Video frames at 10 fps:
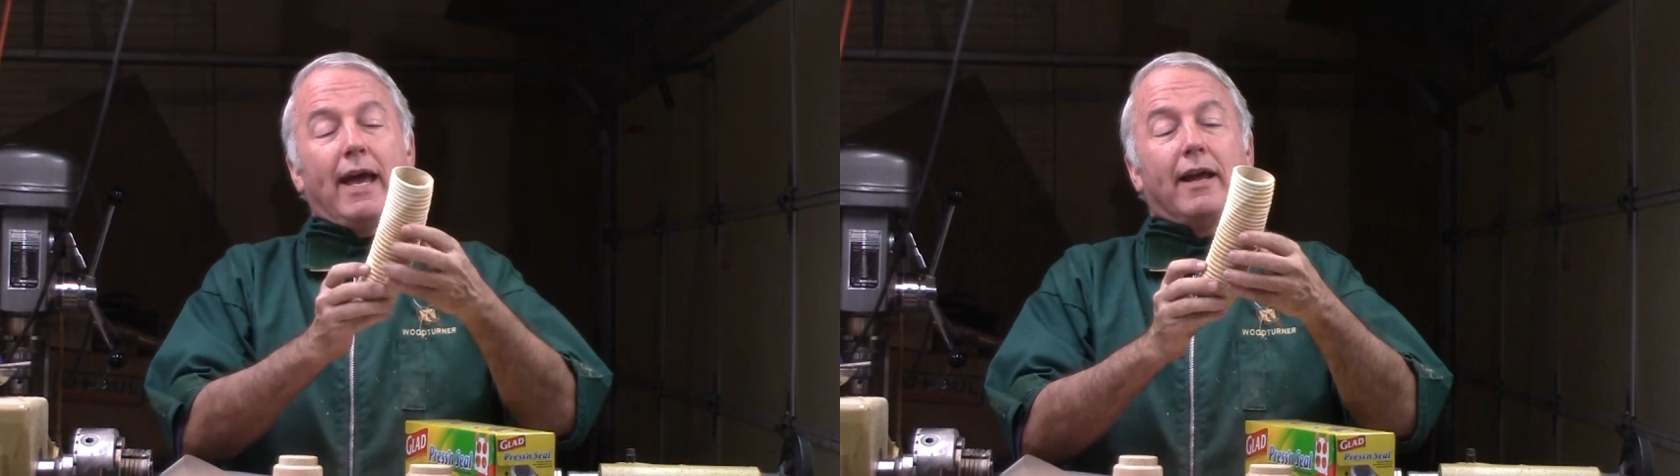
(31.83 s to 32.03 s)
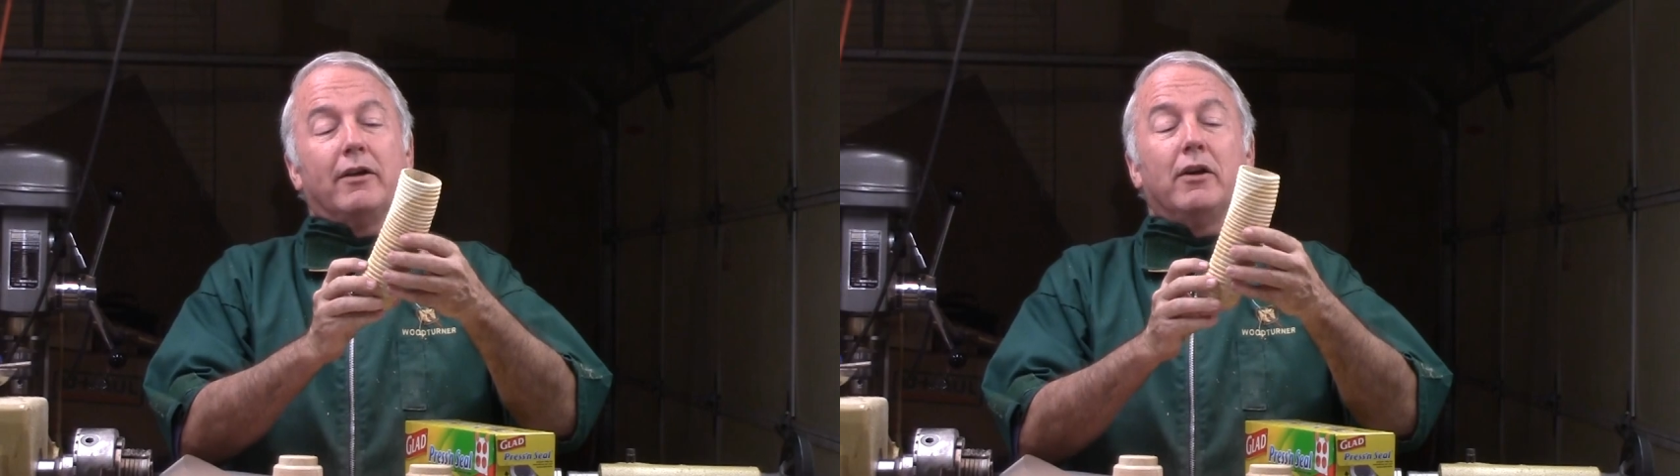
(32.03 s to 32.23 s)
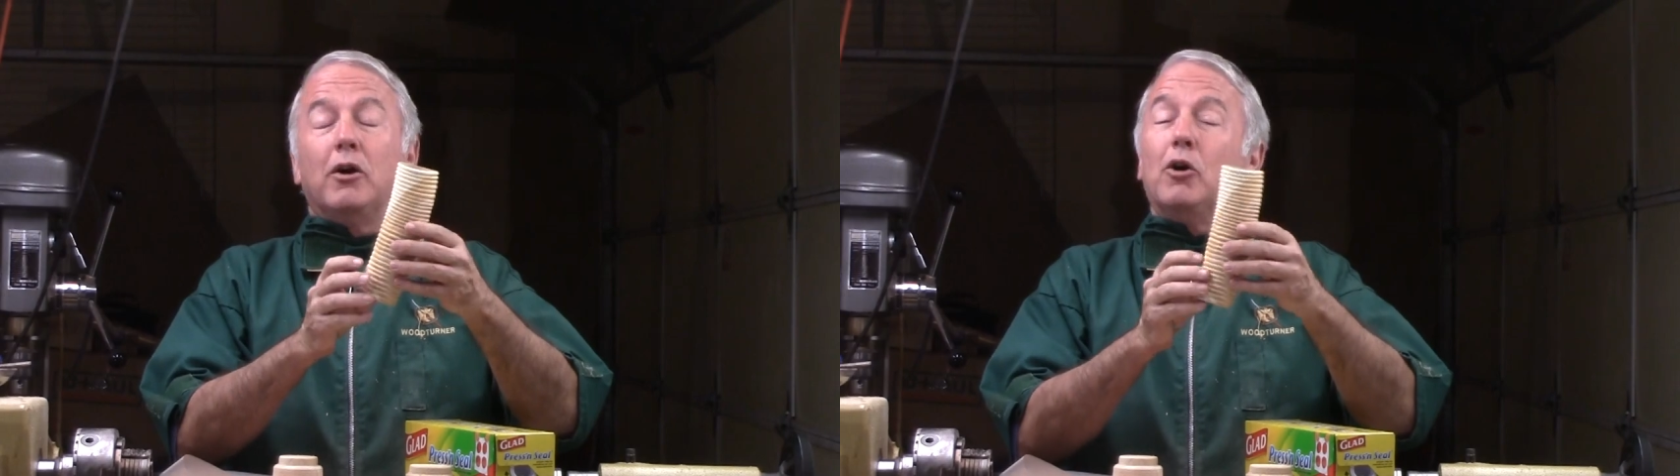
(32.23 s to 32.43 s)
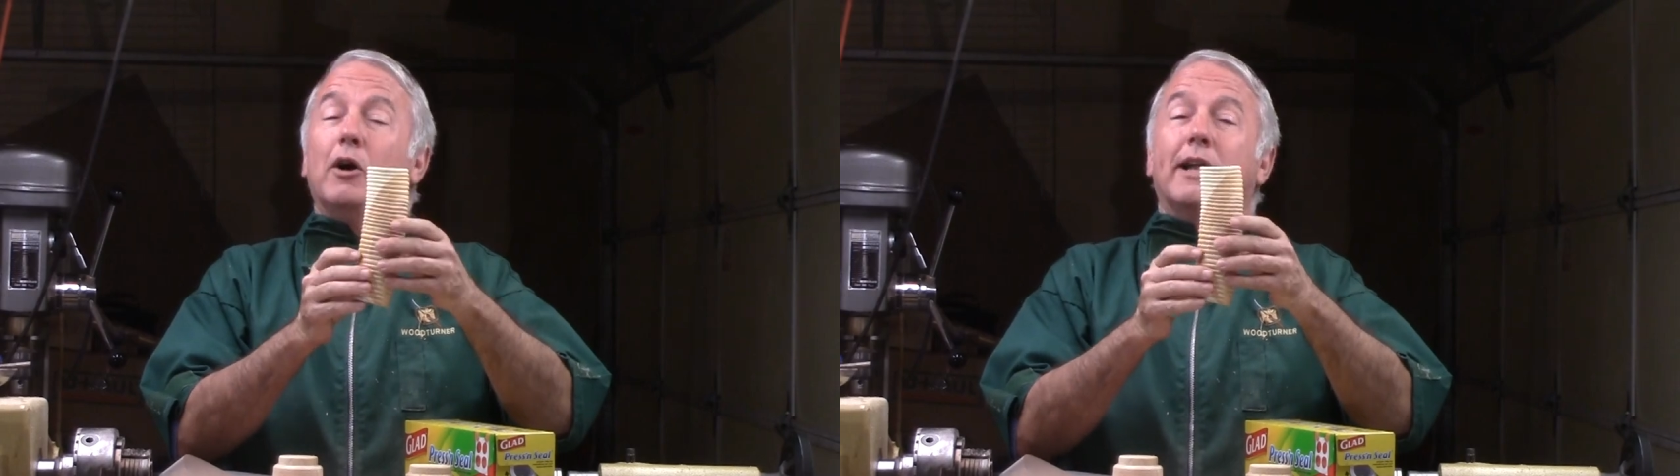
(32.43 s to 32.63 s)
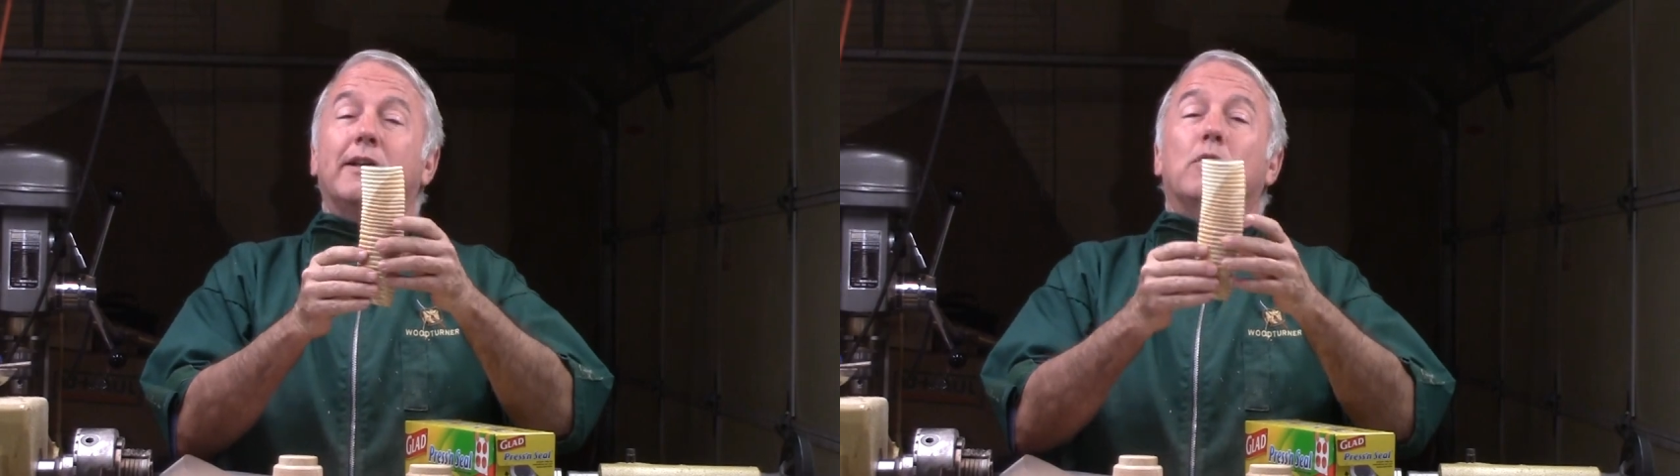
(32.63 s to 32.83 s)
and
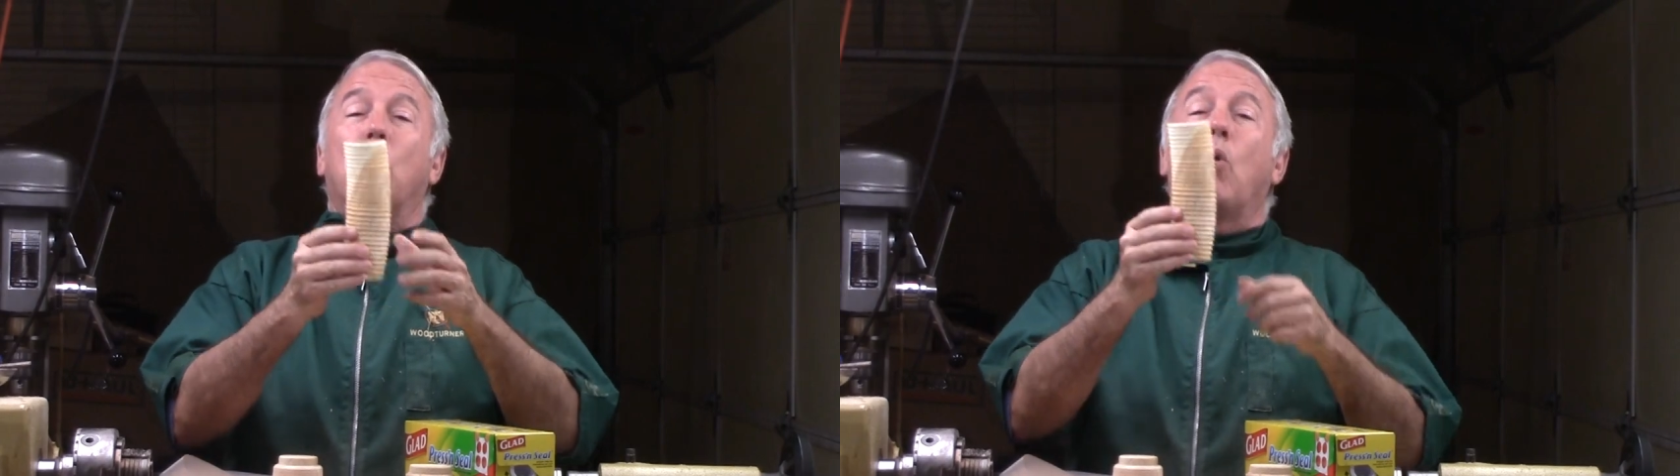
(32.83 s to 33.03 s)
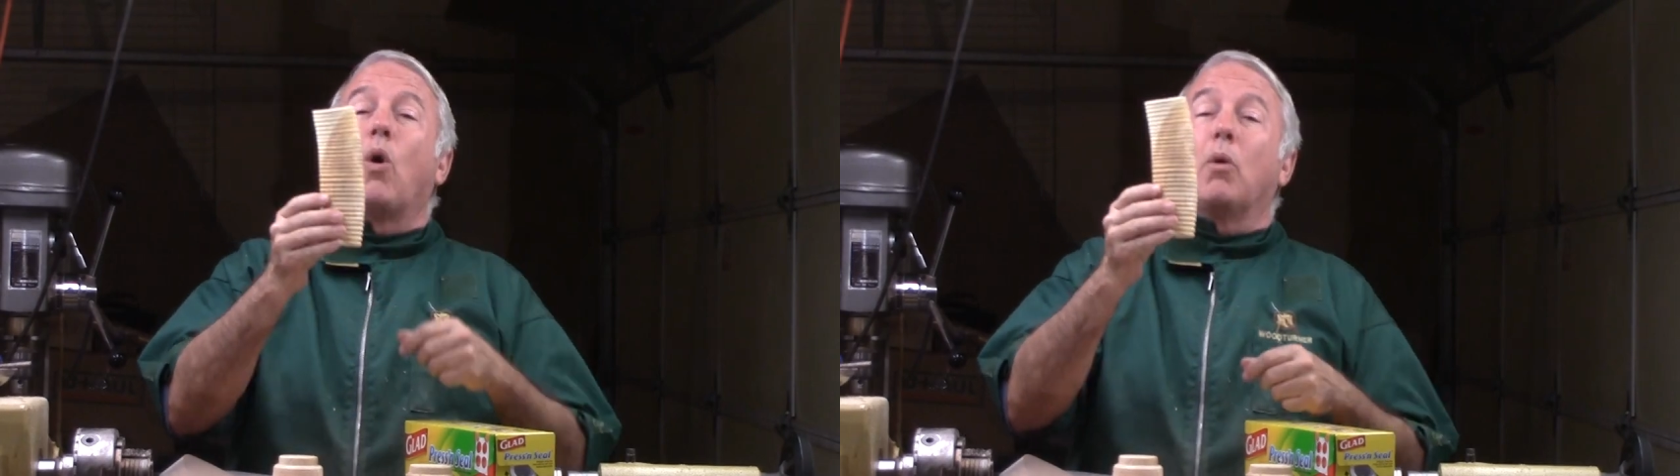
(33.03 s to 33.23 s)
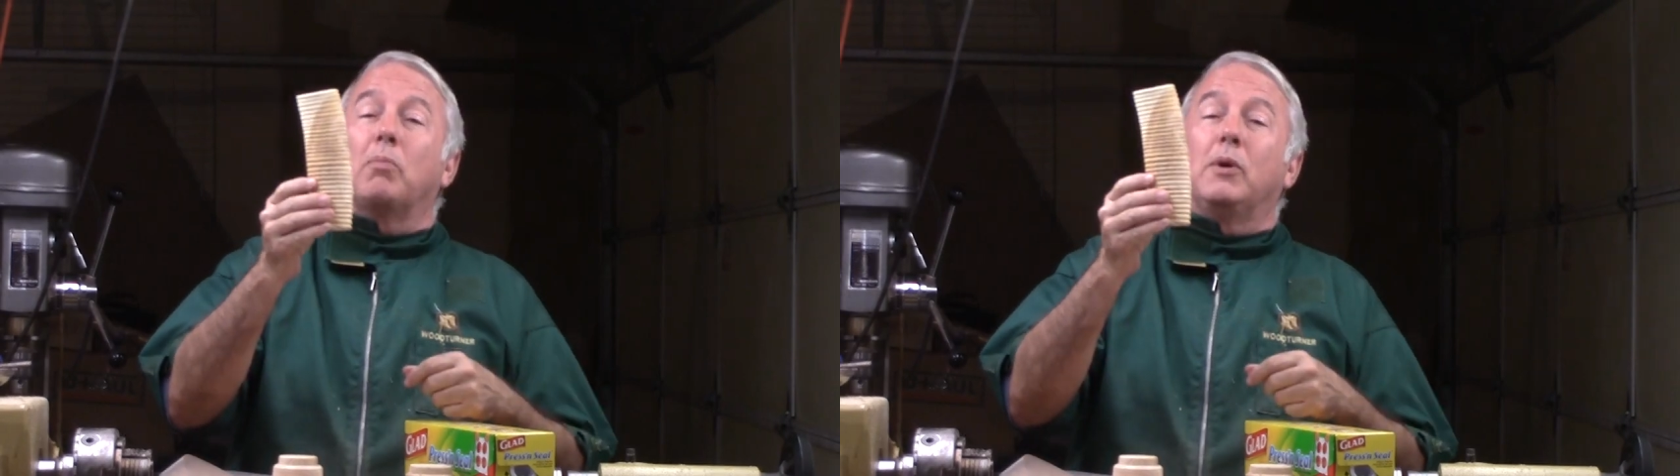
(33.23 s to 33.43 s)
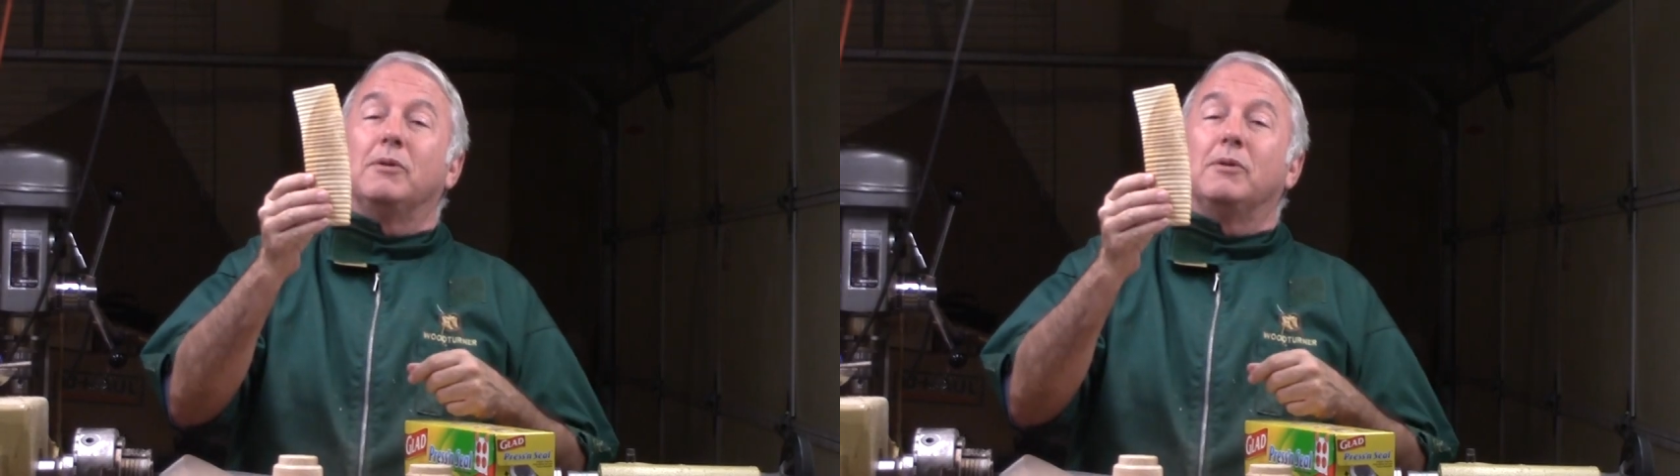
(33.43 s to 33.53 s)
let it warp.